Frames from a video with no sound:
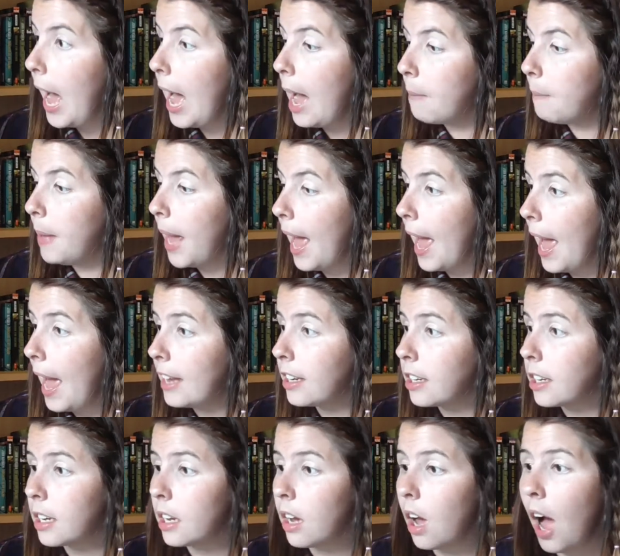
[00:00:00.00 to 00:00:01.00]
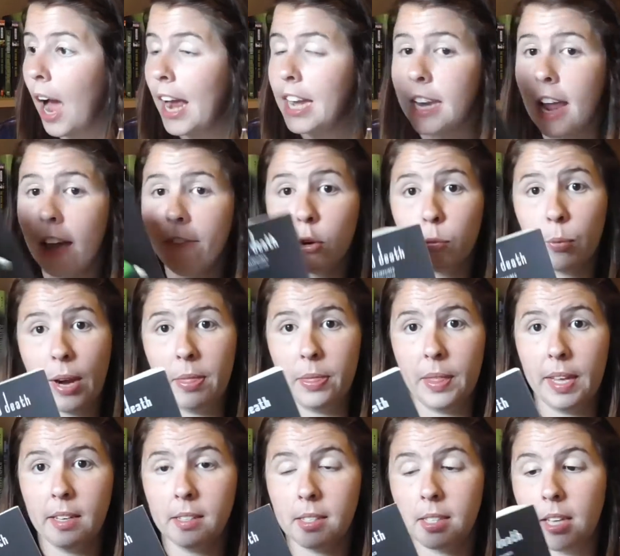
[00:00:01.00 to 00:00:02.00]
And I never
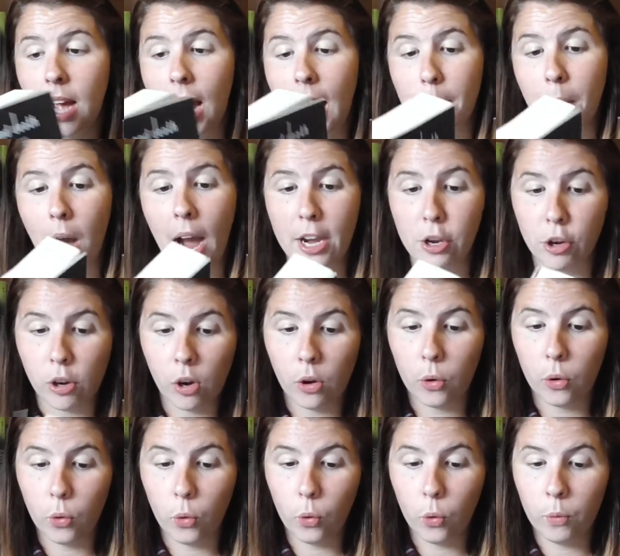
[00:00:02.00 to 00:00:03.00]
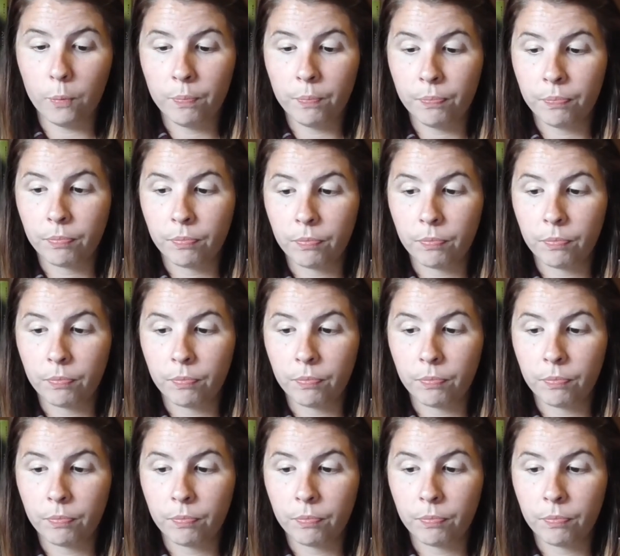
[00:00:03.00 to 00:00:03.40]
read this. I know